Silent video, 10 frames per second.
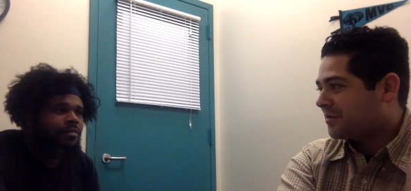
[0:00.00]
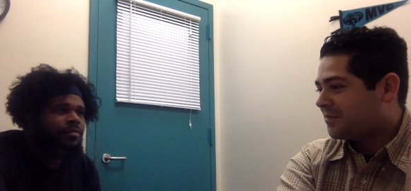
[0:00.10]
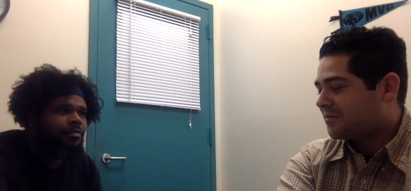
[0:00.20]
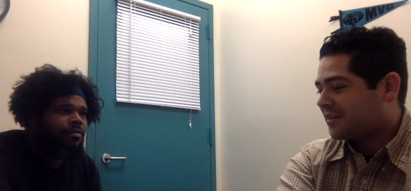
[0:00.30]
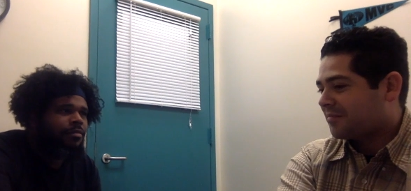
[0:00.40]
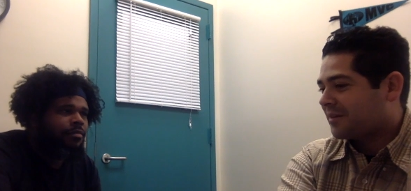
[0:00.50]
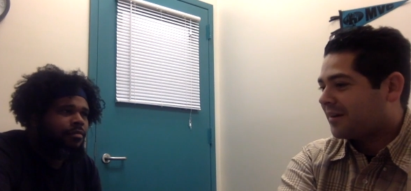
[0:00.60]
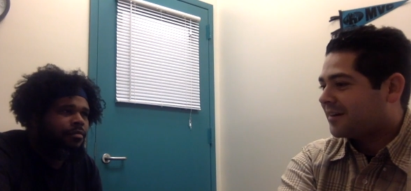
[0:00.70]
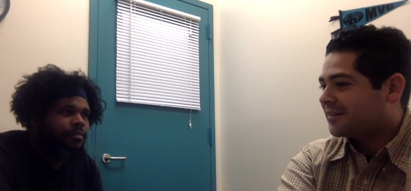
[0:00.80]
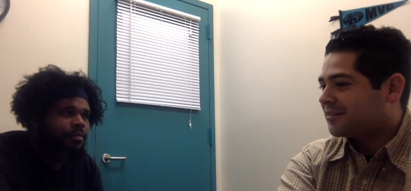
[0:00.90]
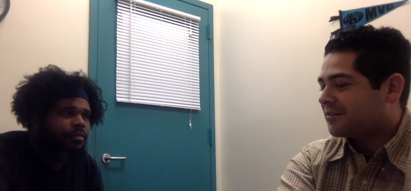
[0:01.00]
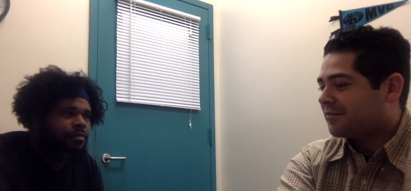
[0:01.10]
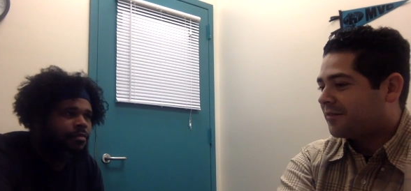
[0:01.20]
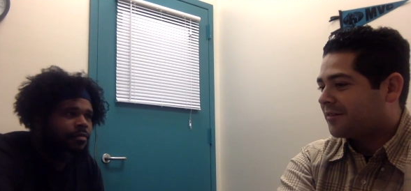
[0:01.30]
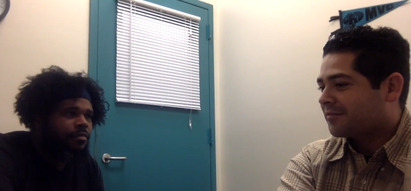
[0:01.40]
Speaker 1: people get behind the
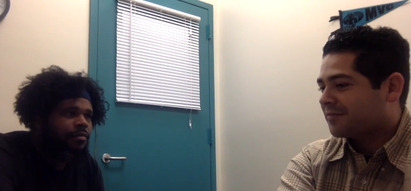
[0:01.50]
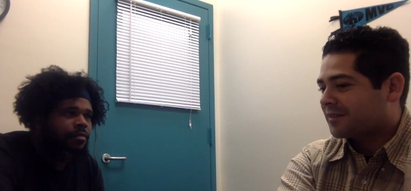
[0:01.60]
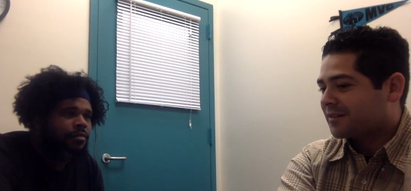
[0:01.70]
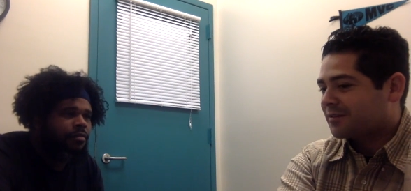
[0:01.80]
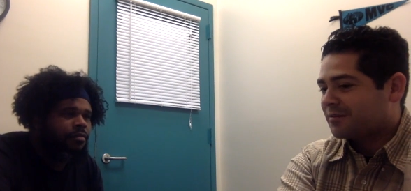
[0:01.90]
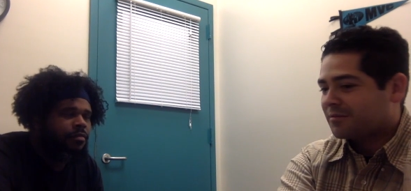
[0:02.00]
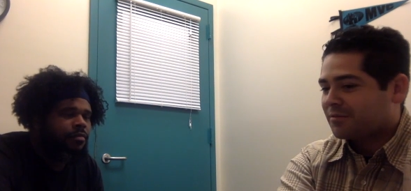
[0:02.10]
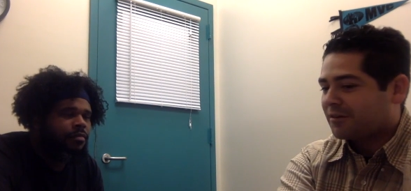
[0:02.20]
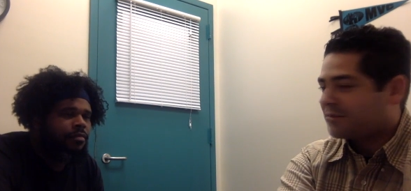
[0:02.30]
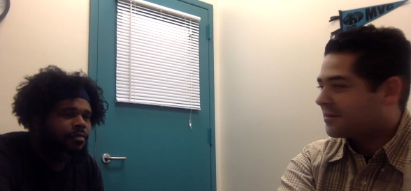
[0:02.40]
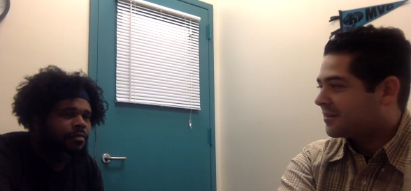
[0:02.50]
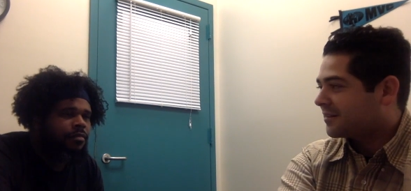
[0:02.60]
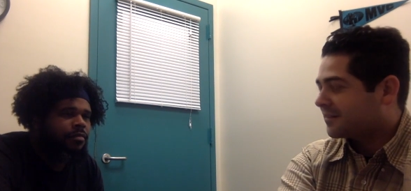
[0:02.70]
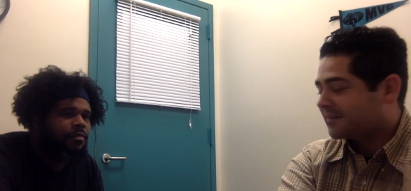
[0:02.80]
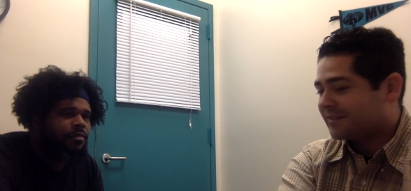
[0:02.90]
self authoring. It seems
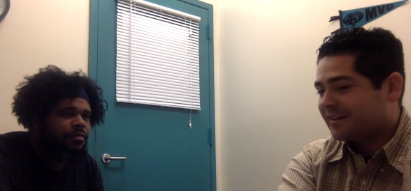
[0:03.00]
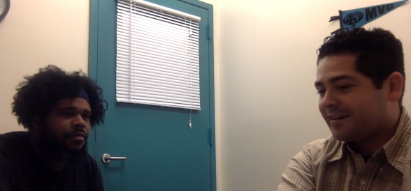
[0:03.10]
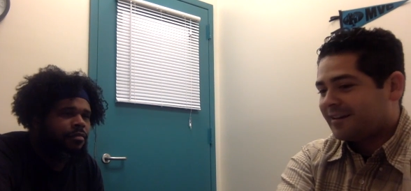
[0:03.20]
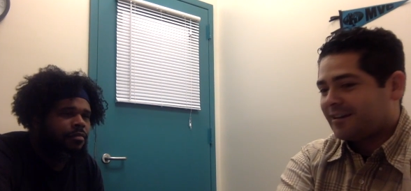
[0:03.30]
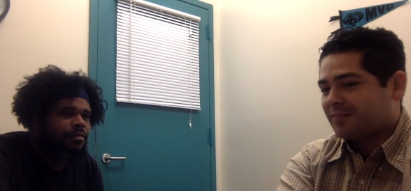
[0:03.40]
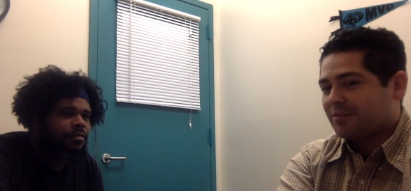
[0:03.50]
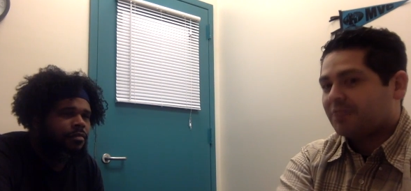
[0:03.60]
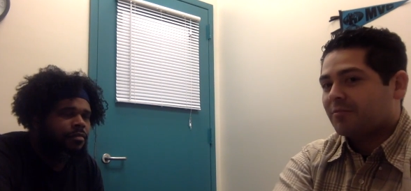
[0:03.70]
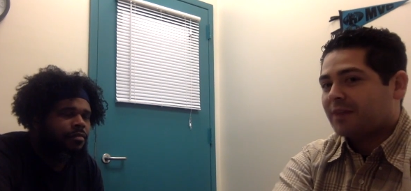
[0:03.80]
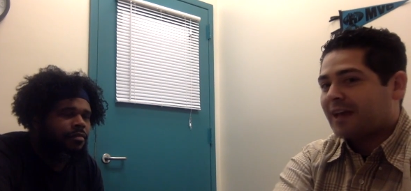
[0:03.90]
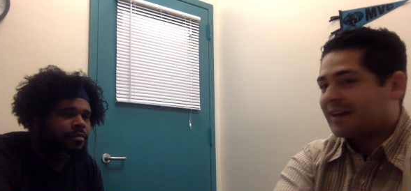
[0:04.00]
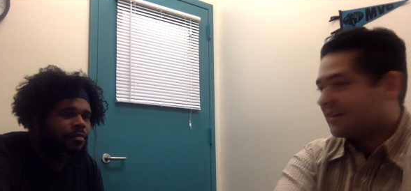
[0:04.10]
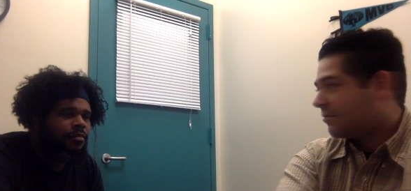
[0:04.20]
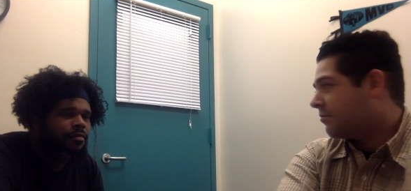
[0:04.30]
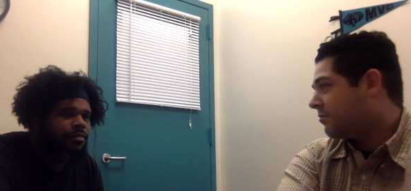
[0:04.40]
promising, and um, just from an
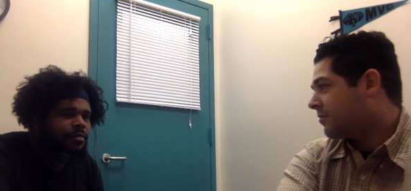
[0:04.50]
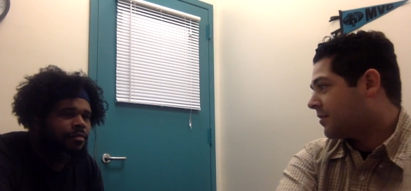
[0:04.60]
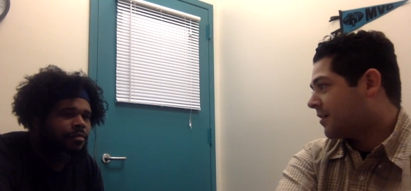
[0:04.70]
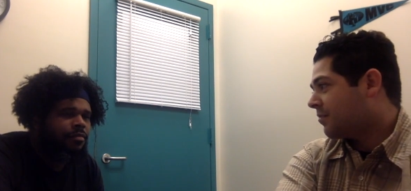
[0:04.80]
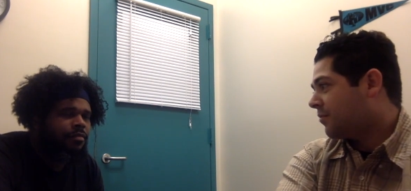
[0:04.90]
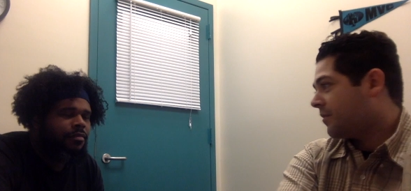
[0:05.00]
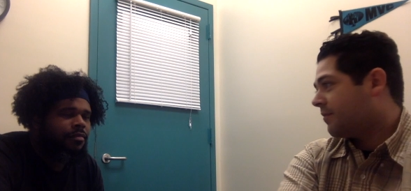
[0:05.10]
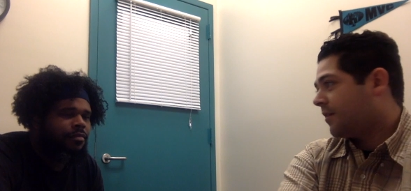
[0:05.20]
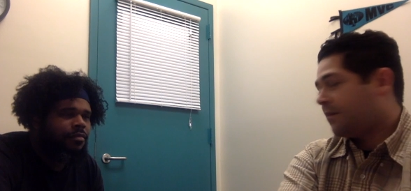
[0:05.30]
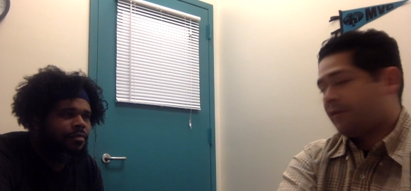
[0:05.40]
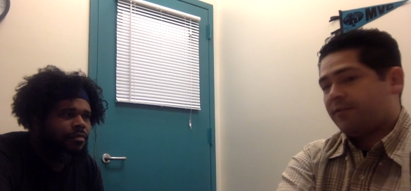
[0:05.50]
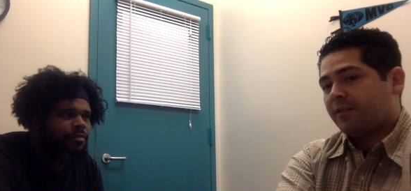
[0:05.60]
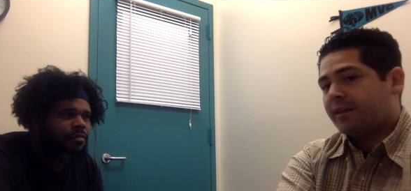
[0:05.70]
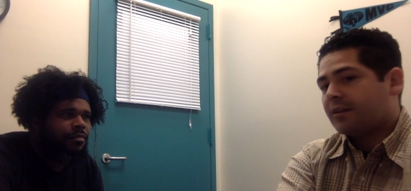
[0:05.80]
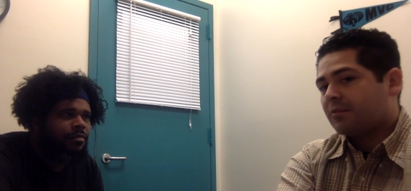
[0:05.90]
anecdotal standpoint, it, I feel
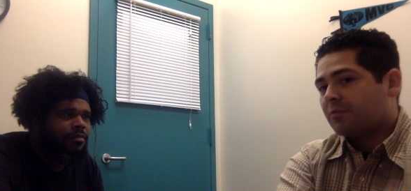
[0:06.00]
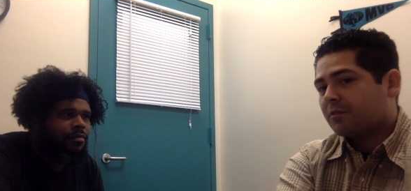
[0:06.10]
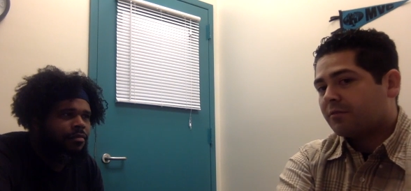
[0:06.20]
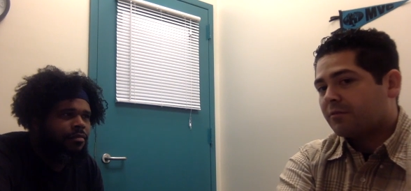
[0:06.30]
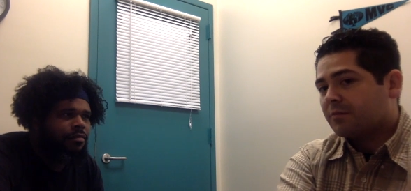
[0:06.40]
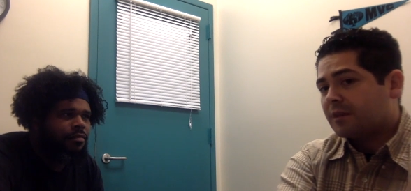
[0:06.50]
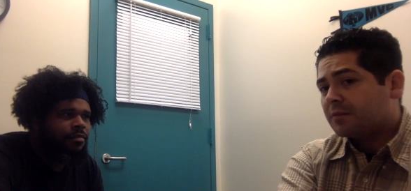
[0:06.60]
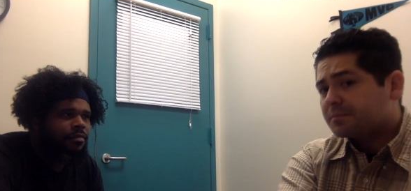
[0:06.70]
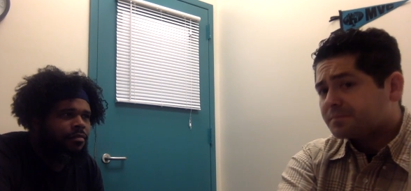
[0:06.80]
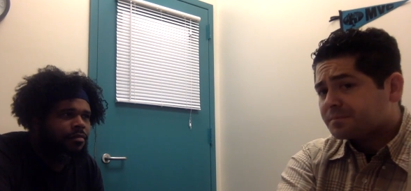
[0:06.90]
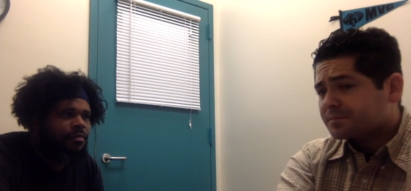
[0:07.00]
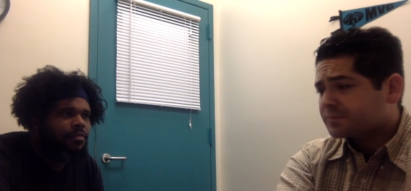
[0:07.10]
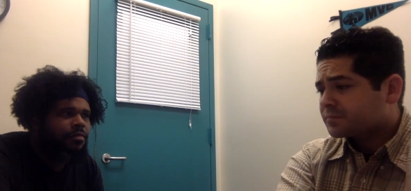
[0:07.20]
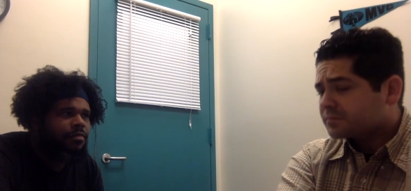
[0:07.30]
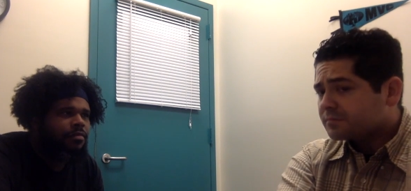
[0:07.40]
like it's worked for me,
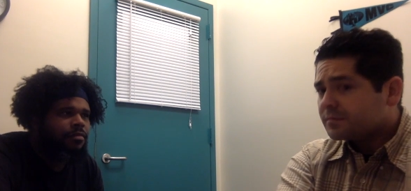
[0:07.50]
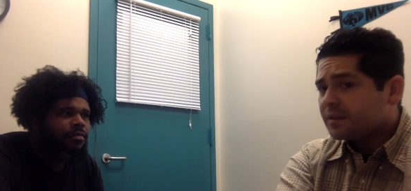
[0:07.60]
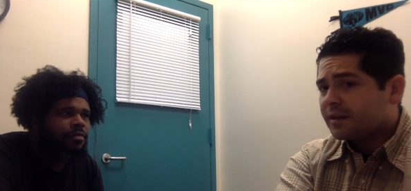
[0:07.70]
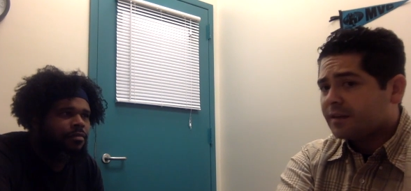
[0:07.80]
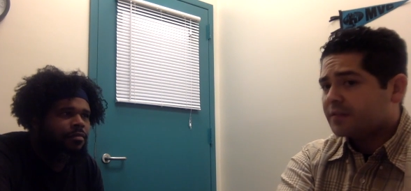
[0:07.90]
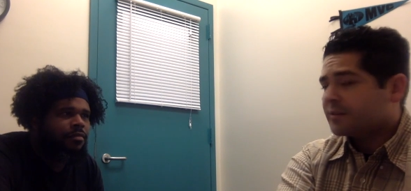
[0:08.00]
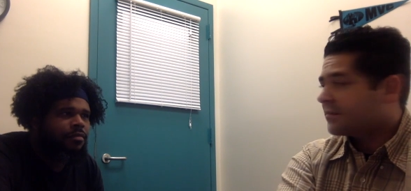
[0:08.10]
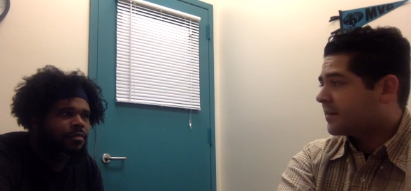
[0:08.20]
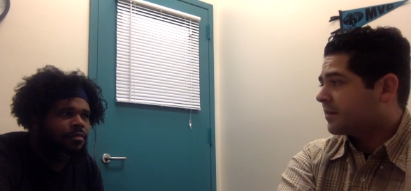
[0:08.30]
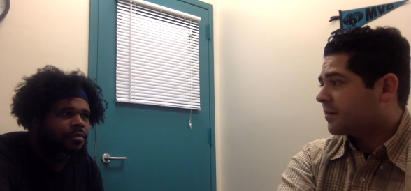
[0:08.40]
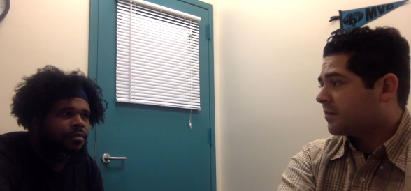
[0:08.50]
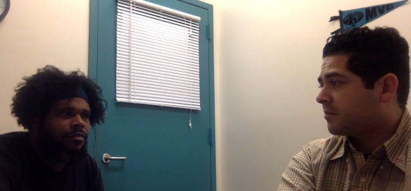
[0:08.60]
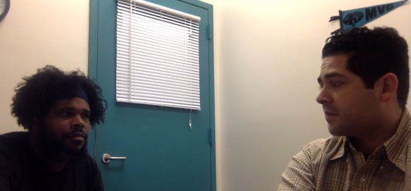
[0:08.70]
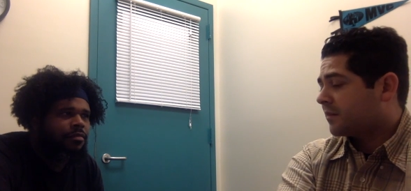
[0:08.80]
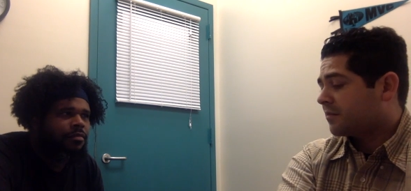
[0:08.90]
and it seems like uh,
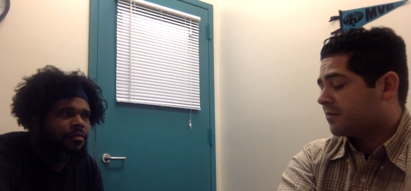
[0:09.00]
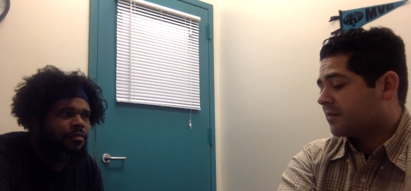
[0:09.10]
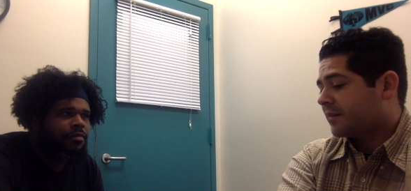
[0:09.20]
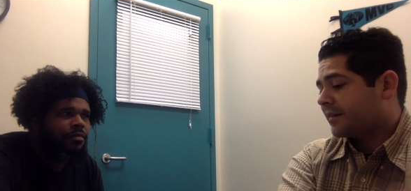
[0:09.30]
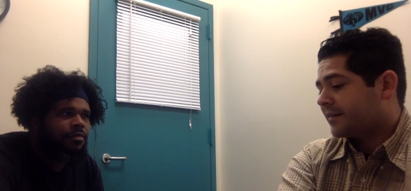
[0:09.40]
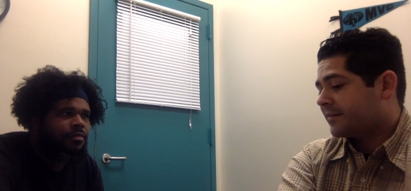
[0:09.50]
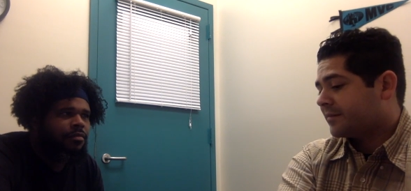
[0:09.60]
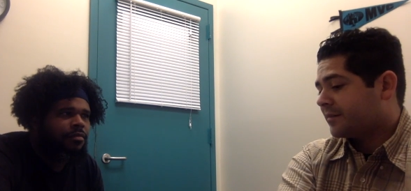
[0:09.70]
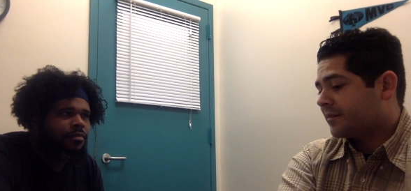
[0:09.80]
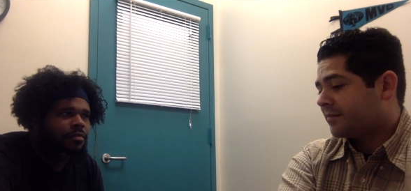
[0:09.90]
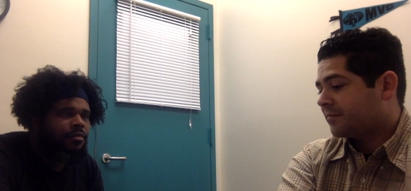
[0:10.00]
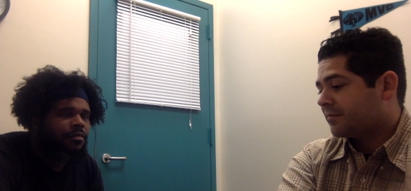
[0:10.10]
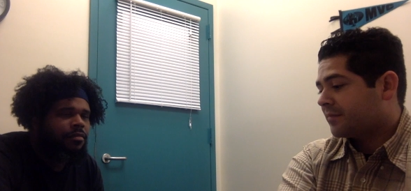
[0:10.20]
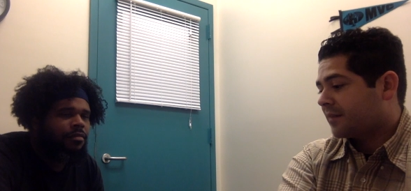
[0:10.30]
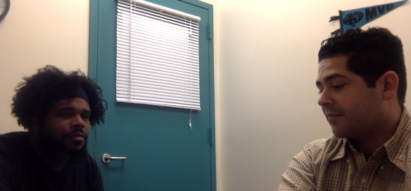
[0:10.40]
a lot of students like it. Um,
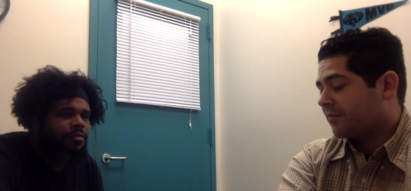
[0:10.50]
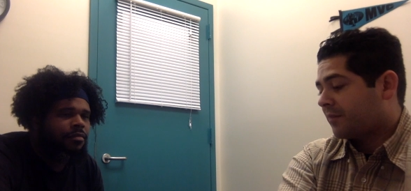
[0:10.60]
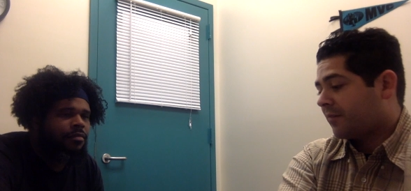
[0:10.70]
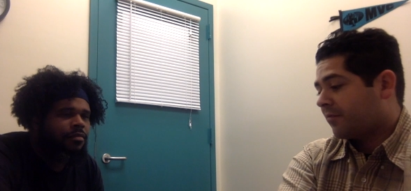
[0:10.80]
that from, my,